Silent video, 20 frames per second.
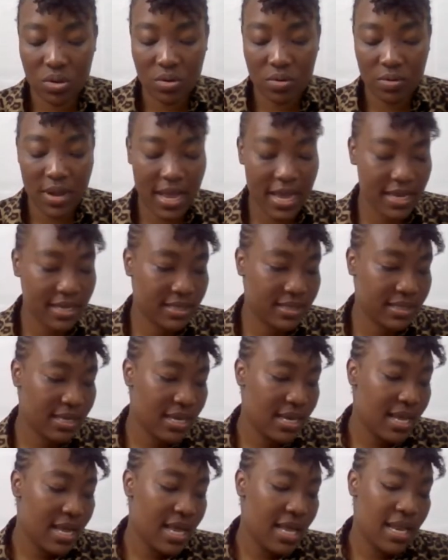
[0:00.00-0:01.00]
right?
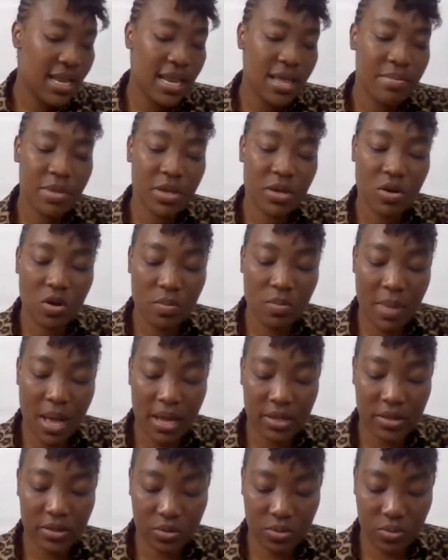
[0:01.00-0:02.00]
Let me go
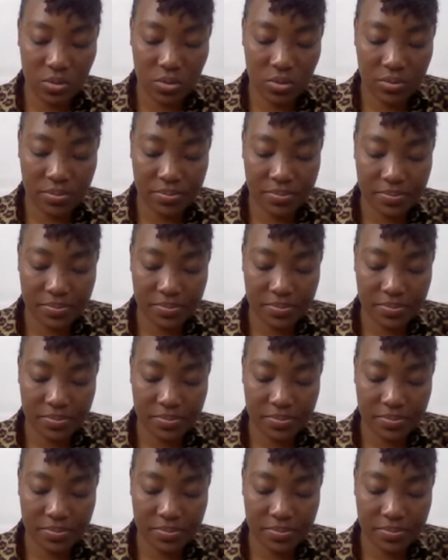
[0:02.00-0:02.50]
back through